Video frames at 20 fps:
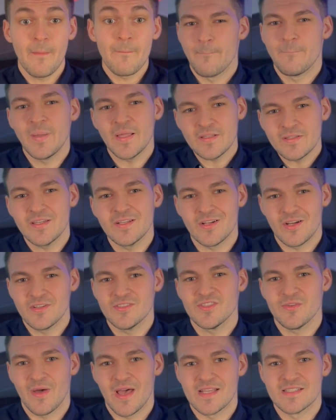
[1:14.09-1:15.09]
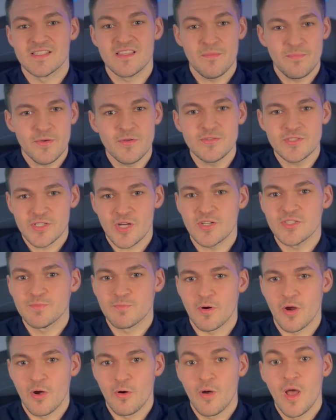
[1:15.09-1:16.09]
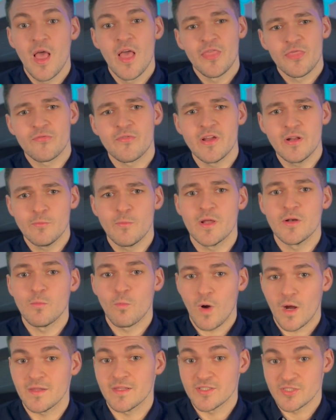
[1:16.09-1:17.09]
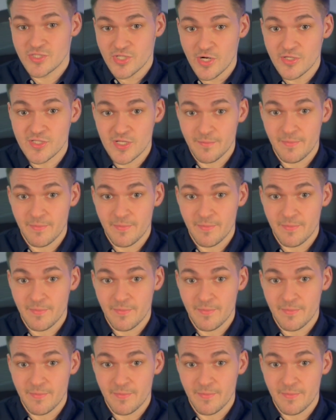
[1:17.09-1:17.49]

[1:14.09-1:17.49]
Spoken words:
Belkin also has the Boost Charge Pro 3-in-1 wireless charging